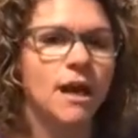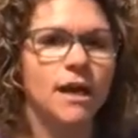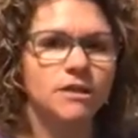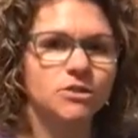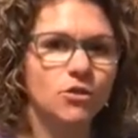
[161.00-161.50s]

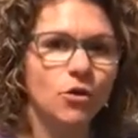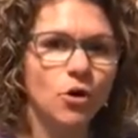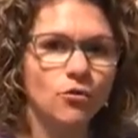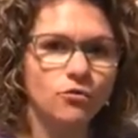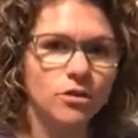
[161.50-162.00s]
And so
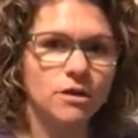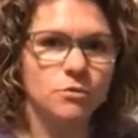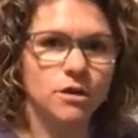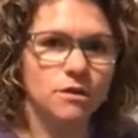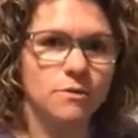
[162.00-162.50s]
hopefully
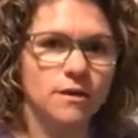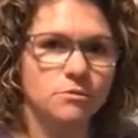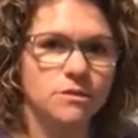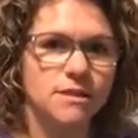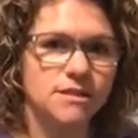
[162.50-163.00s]
we're going to be
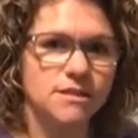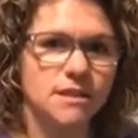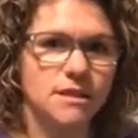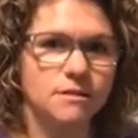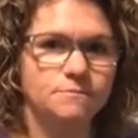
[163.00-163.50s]
able to
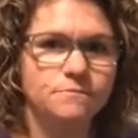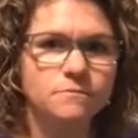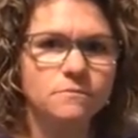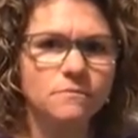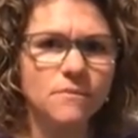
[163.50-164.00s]
see
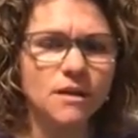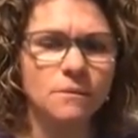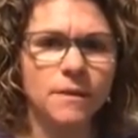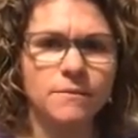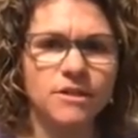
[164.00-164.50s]
a
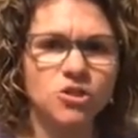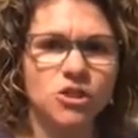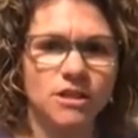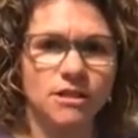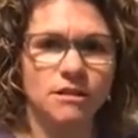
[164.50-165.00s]
baby
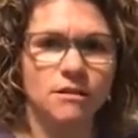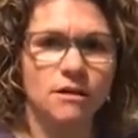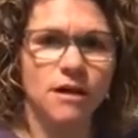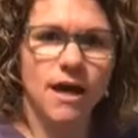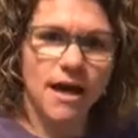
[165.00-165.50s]
chick,
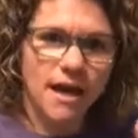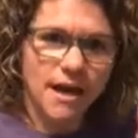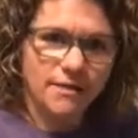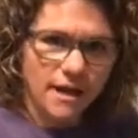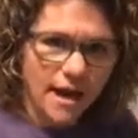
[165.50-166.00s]

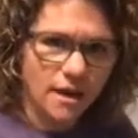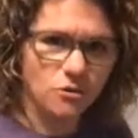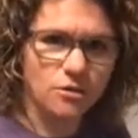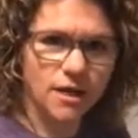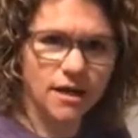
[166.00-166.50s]
the
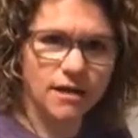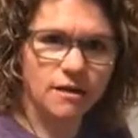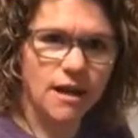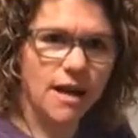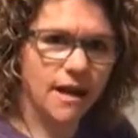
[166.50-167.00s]

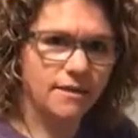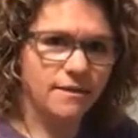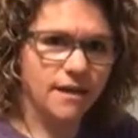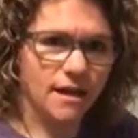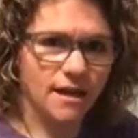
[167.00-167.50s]
outline, and
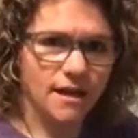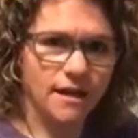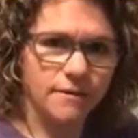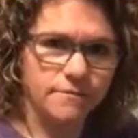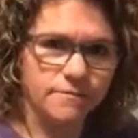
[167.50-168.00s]
the eye.
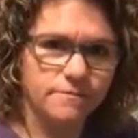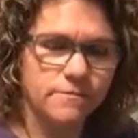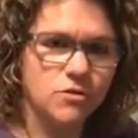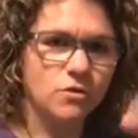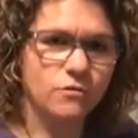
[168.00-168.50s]

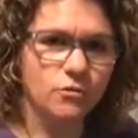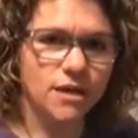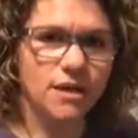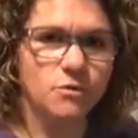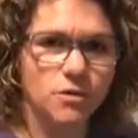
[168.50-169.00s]
So if
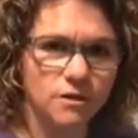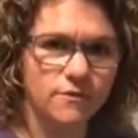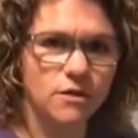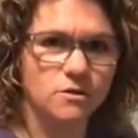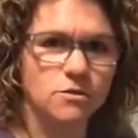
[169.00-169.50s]
we get one
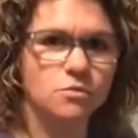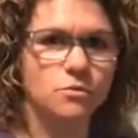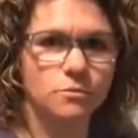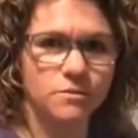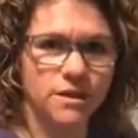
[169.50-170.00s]
of those,
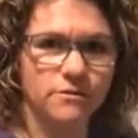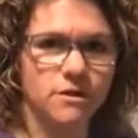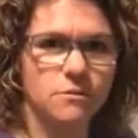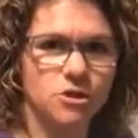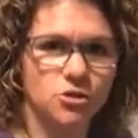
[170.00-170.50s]
we'll
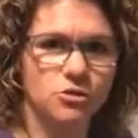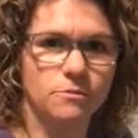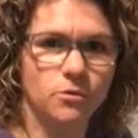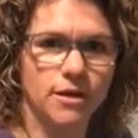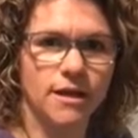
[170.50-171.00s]
definitely be sure to
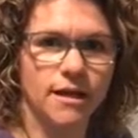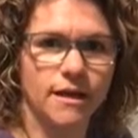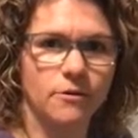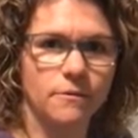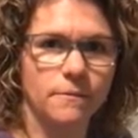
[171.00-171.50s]
point that
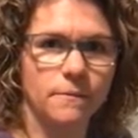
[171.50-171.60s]
out.